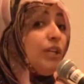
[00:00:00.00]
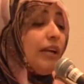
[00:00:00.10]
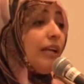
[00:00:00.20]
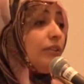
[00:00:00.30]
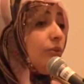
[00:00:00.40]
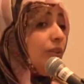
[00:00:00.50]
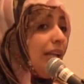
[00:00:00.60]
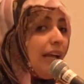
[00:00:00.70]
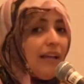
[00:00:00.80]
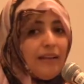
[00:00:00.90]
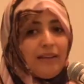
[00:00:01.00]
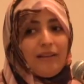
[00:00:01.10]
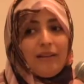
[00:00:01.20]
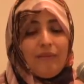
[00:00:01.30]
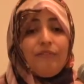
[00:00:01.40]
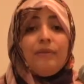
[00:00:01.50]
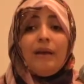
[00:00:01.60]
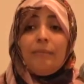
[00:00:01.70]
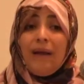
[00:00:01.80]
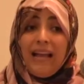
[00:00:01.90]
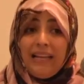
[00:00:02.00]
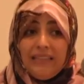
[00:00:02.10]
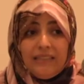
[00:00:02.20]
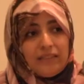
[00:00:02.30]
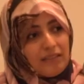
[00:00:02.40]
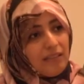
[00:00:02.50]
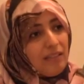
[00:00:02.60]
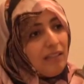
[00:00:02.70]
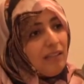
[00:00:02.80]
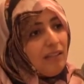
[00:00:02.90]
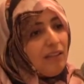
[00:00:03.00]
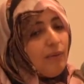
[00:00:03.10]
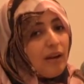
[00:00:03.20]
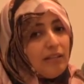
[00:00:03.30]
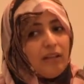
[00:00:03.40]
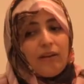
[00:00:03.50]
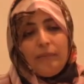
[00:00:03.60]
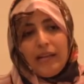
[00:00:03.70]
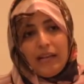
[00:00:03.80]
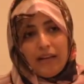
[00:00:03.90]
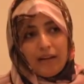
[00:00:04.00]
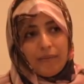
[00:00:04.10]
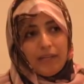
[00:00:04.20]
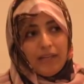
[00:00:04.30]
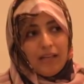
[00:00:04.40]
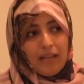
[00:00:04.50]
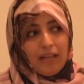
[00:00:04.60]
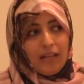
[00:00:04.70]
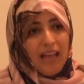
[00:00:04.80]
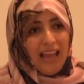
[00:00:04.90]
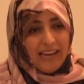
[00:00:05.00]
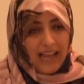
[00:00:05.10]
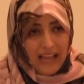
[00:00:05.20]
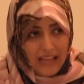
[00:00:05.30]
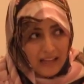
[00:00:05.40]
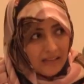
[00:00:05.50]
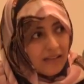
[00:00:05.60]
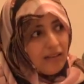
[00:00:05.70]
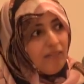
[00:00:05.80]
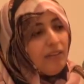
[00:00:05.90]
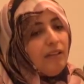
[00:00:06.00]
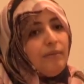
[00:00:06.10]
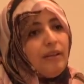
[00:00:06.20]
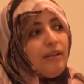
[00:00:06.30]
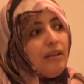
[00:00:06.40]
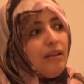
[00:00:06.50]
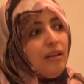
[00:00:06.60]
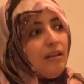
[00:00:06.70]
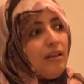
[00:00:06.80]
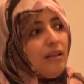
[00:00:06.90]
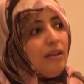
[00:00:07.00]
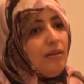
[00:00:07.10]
And will also let you participate in your struggle to participate in the future of this country.